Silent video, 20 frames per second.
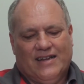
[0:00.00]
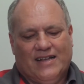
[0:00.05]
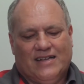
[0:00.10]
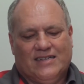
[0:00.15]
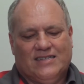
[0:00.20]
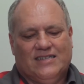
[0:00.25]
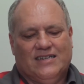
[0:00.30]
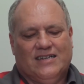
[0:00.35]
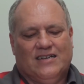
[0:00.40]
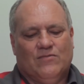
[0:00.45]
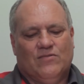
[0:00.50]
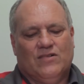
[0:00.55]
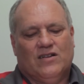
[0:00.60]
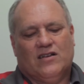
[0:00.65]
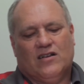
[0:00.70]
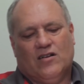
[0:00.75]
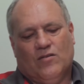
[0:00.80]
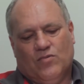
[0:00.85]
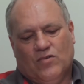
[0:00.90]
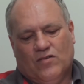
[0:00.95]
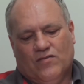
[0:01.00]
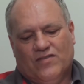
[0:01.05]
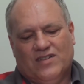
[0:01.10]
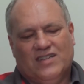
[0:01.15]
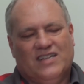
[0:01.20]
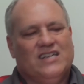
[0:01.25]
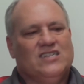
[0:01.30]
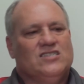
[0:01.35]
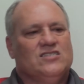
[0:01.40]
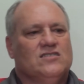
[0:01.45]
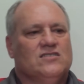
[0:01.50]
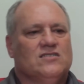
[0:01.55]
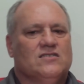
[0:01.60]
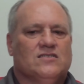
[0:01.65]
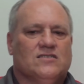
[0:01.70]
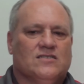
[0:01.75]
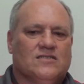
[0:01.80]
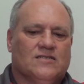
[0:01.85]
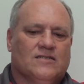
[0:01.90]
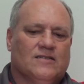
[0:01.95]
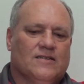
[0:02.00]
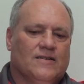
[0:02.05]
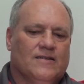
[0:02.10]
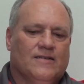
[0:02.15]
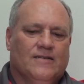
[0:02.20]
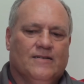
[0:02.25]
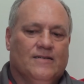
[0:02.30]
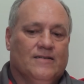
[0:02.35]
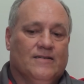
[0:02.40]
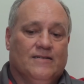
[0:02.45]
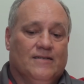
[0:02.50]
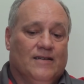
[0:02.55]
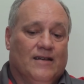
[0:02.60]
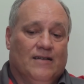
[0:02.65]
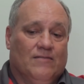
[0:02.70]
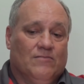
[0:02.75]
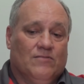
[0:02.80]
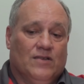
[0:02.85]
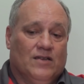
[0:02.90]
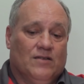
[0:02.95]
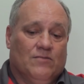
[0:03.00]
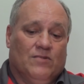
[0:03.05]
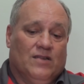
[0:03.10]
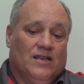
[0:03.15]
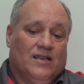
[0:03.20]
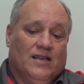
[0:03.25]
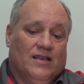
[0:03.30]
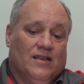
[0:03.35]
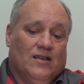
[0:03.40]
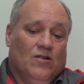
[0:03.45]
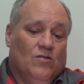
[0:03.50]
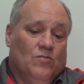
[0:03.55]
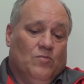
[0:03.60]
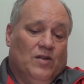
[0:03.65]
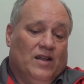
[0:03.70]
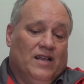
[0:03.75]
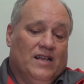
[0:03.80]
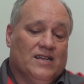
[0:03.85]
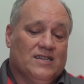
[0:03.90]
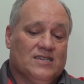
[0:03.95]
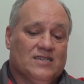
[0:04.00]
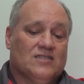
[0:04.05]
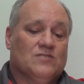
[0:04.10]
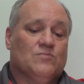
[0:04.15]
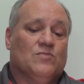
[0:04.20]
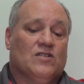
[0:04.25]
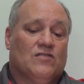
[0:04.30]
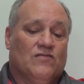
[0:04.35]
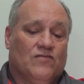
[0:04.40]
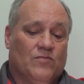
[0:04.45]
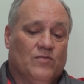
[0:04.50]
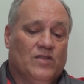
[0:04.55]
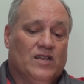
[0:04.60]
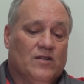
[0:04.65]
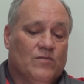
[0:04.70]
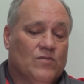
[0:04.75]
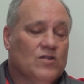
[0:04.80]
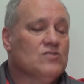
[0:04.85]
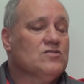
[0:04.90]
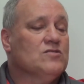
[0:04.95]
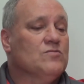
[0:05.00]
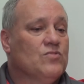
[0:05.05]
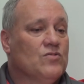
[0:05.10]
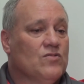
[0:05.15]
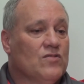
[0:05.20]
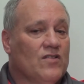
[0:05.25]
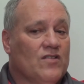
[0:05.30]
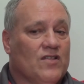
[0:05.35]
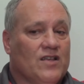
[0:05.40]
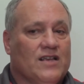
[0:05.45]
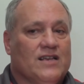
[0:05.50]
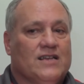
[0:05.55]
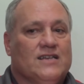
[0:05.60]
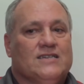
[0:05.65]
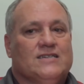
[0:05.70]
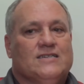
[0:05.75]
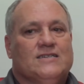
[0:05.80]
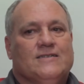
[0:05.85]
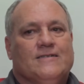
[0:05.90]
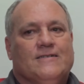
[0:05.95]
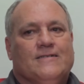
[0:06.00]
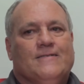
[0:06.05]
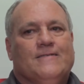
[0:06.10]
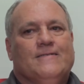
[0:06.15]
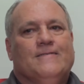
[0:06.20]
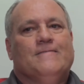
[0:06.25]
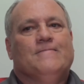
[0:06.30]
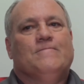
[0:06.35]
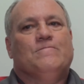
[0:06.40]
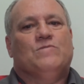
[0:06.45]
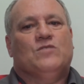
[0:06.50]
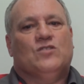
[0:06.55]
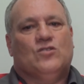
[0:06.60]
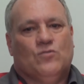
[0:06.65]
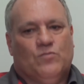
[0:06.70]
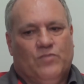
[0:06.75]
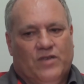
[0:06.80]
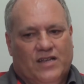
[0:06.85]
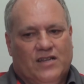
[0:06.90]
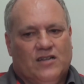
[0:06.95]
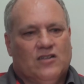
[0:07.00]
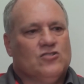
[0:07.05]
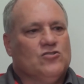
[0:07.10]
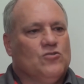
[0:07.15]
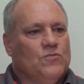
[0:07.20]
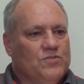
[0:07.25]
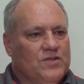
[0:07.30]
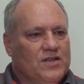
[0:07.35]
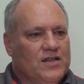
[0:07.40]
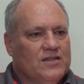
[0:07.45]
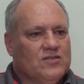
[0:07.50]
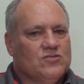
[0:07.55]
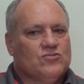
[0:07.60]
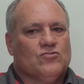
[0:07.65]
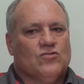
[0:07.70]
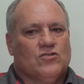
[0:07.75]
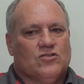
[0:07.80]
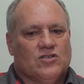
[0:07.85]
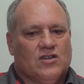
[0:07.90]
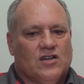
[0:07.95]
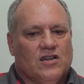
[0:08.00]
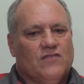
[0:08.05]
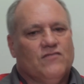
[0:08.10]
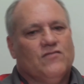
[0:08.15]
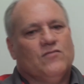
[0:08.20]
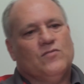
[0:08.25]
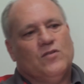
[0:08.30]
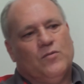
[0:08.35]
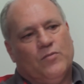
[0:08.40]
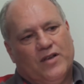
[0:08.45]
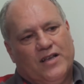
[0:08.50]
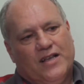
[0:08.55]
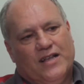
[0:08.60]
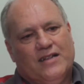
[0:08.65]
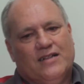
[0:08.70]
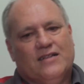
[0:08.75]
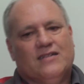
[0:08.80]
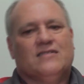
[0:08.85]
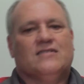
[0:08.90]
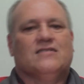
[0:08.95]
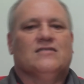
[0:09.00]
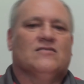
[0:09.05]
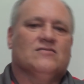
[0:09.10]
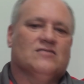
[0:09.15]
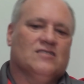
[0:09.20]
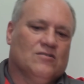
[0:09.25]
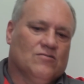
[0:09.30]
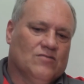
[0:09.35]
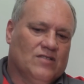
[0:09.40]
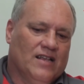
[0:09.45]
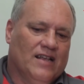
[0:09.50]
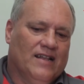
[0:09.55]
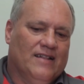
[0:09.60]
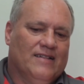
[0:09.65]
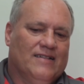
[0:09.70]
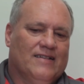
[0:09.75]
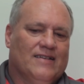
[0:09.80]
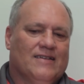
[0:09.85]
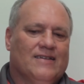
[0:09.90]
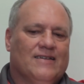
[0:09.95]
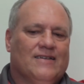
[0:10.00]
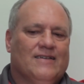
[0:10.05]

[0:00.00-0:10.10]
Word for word: next year with a couple of additions, and yeah, we, we can go places. But for me, the most important thing is to be in the top 10 structurally from the beginning until the end.